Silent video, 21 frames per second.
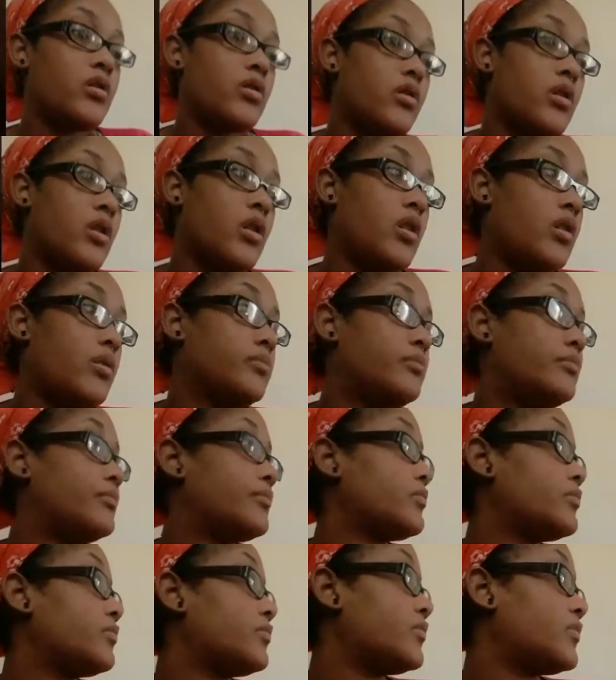Um,
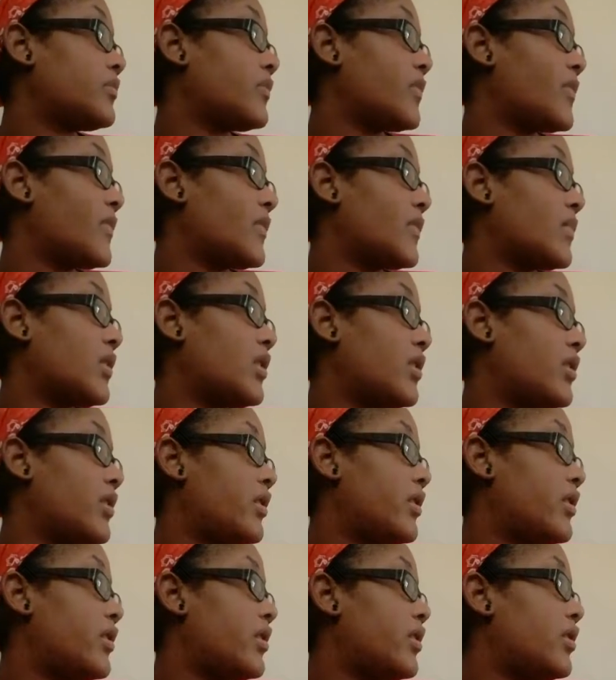
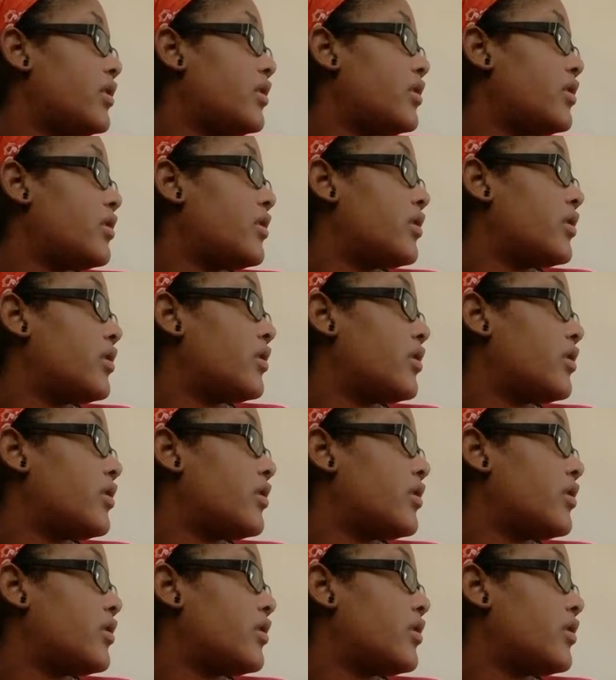and uh,